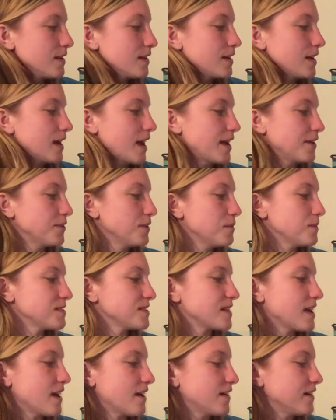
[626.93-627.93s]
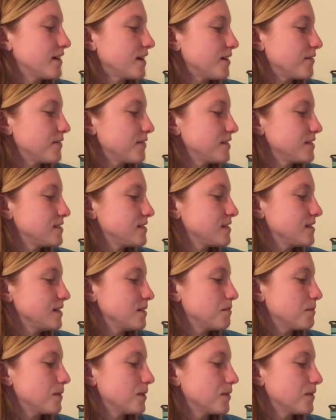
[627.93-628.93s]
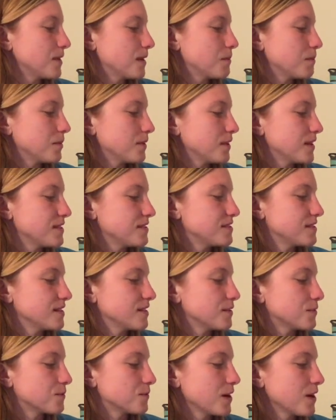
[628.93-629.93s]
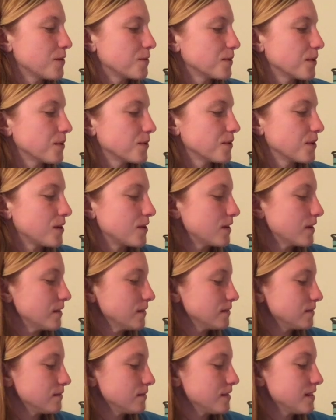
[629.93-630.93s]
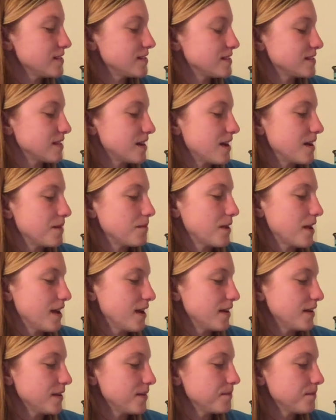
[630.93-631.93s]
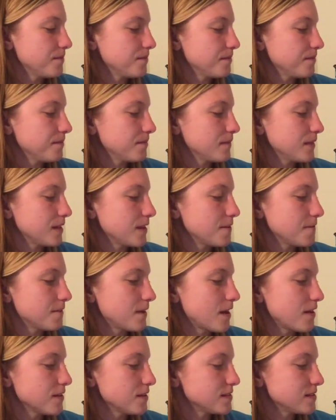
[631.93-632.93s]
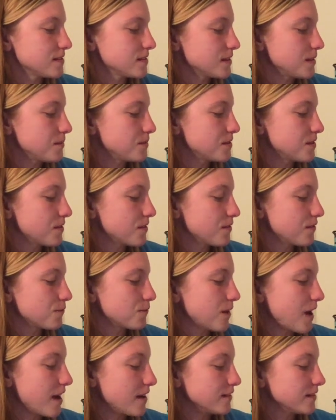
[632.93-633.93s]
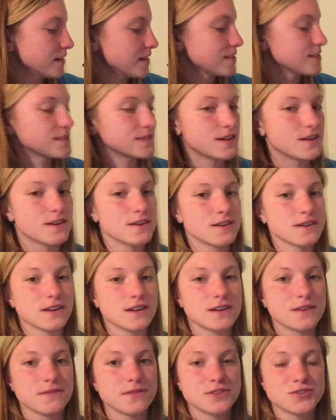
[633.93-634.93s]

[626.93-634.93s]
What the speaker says: Henry was carried off the steamboat and placed in a railroad car, this time head up. He fell asleep to the rattling song of the